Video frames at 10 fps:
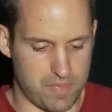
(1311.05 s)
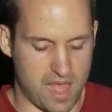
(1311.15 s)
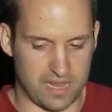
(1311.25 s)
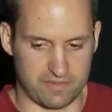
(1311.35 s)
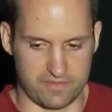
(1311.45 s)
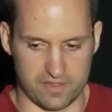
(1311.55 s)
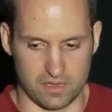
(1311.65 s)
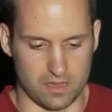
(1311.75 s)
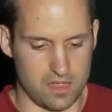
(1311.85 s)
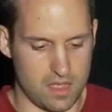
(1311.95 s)

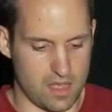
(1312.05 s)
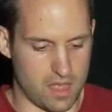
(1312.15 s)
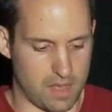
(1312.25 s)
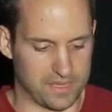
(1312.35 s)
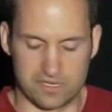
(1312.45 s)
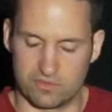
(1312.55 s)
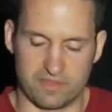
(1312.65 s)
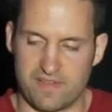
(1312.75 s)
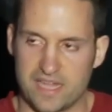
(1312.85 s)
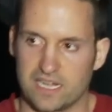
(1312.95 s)
polyfill, I didn't
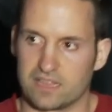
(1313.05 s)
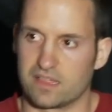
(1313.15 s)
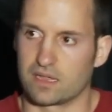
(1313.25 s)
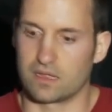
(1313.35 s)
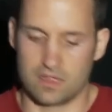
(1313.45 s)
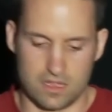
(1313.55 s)
really find anything.